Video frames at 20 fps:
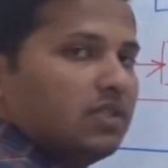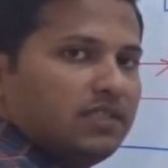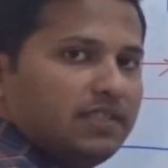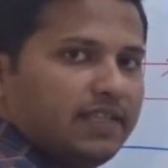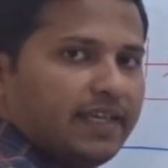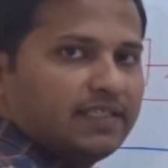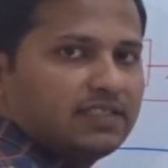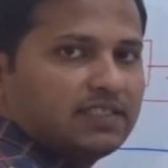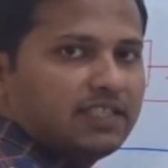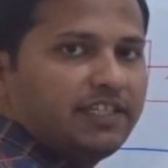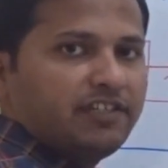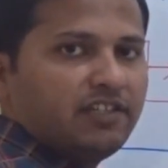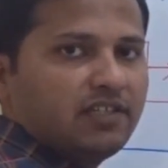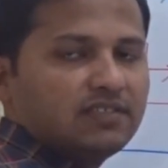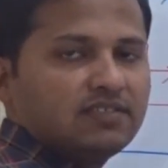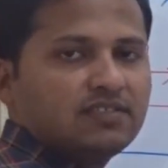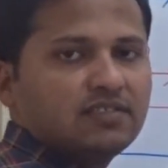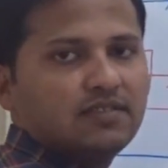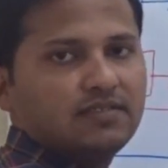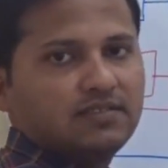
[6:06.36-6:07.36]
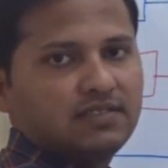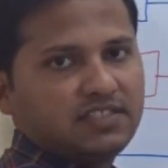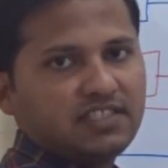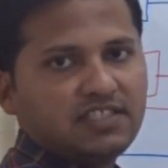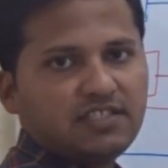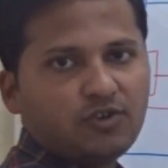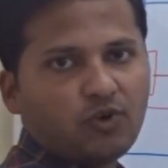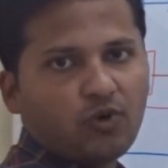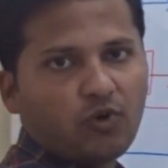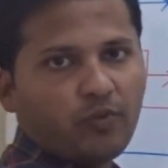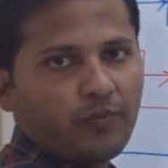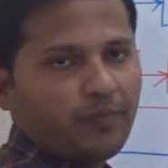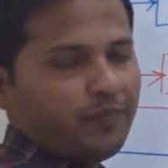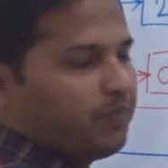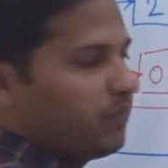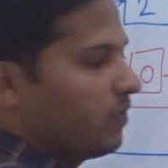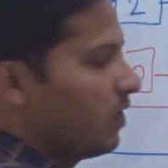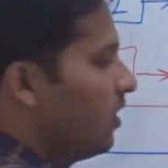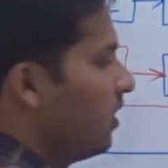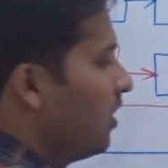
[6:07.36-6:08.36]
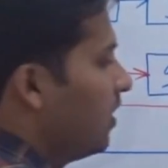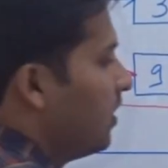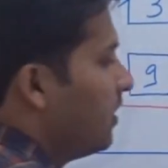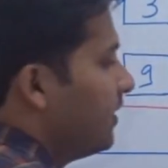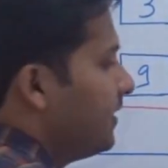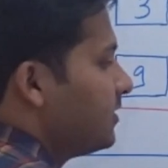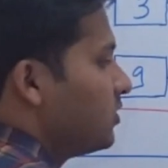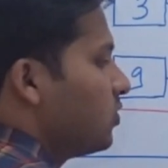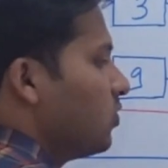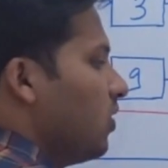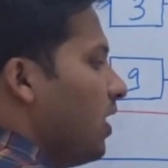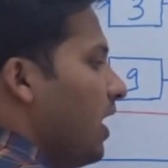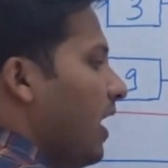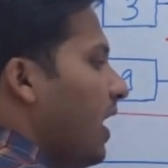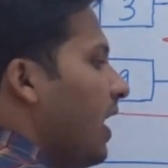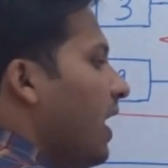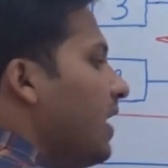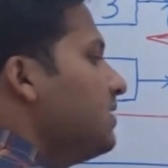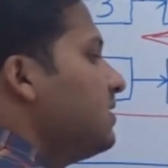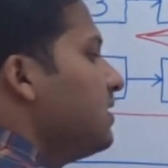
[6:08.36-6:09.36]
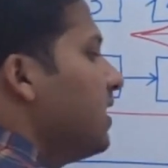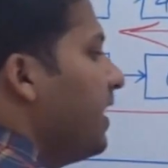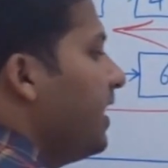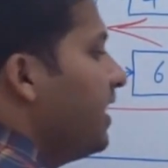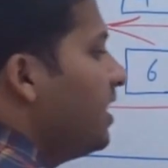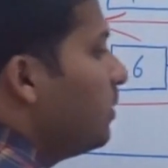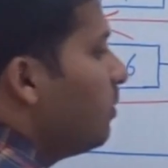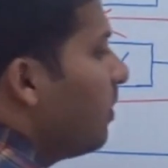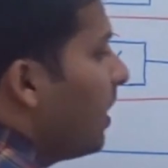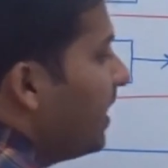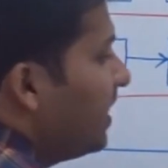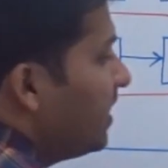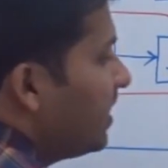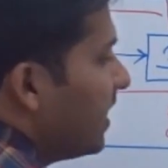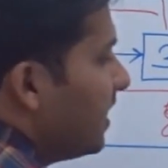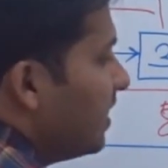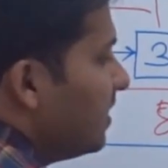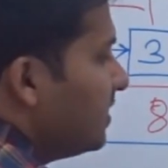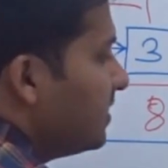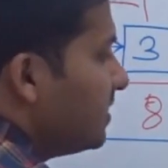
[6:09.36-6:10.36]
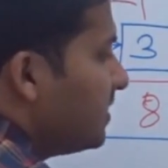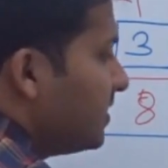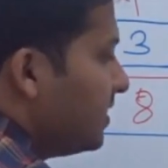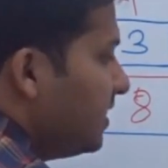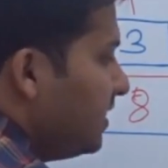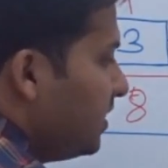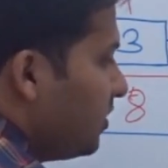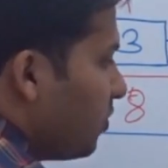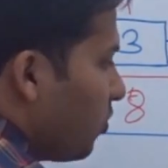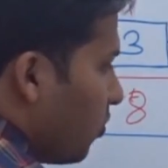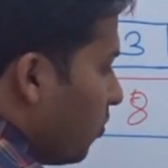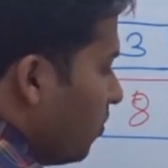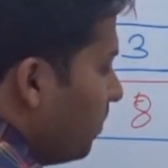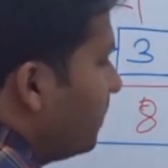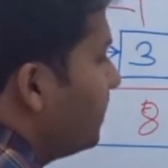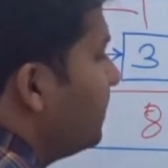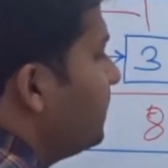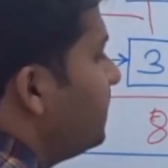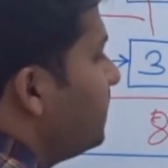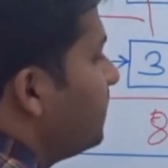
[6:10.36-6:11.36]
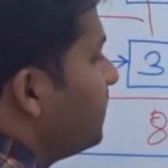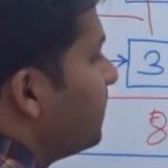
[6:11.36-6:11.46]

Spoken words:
Yes, it is 0. So as 8 by 10 is 0,